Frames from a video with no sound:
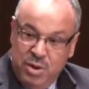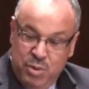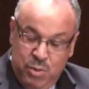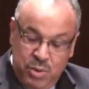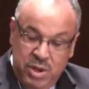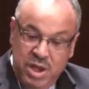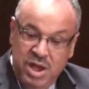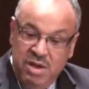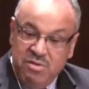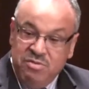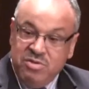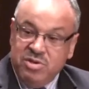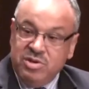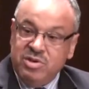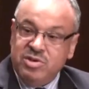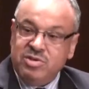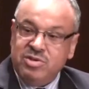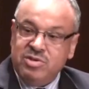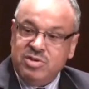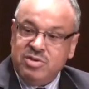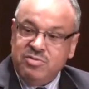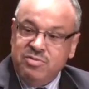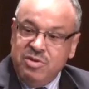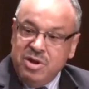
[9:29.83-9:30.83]
We have
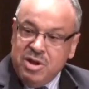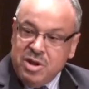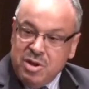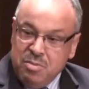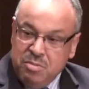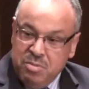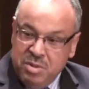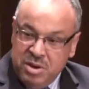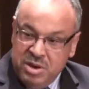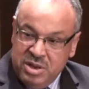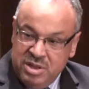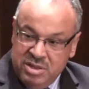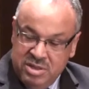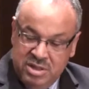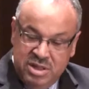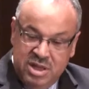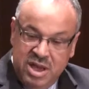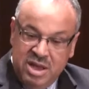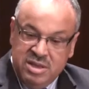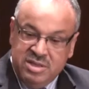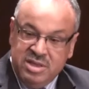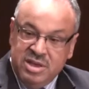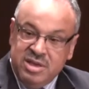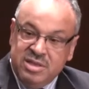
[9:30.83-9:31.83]
successful companies,
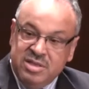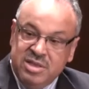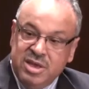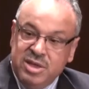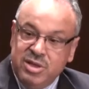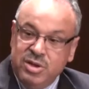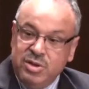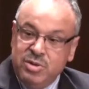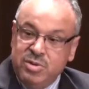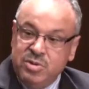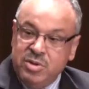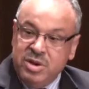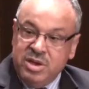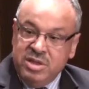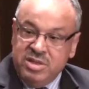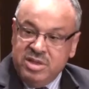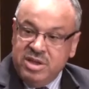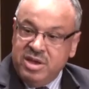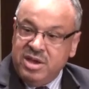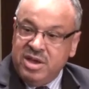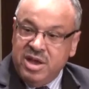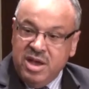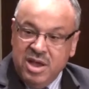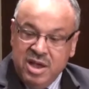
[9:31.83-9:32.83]
as I said,
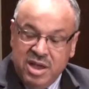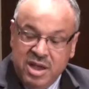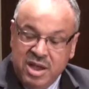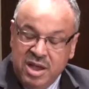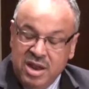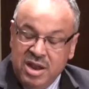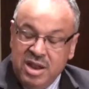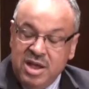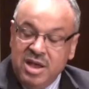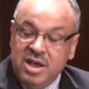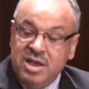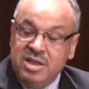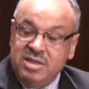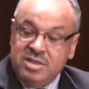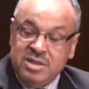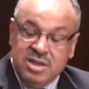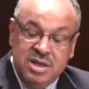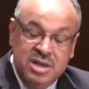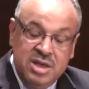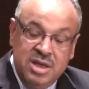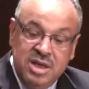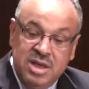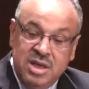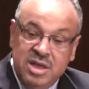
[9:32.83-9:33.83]
Etika,
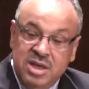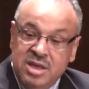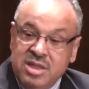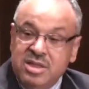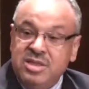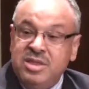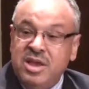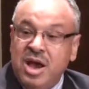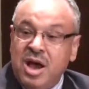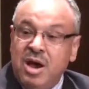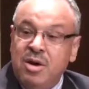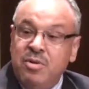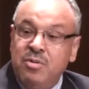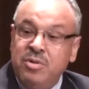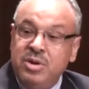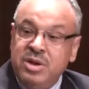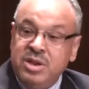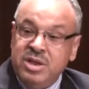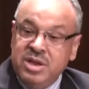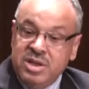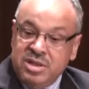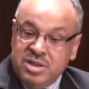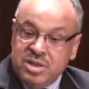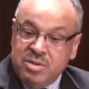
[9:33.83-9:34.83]
Ikhlas,
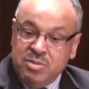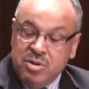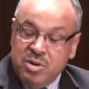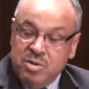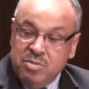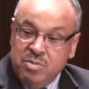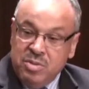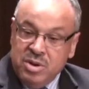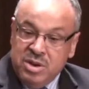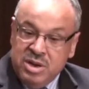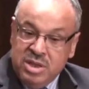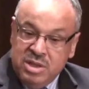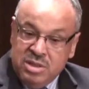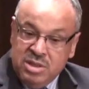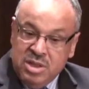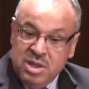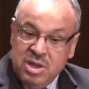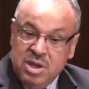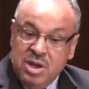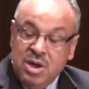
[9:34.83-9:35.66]
Ta'awuni, and some companies.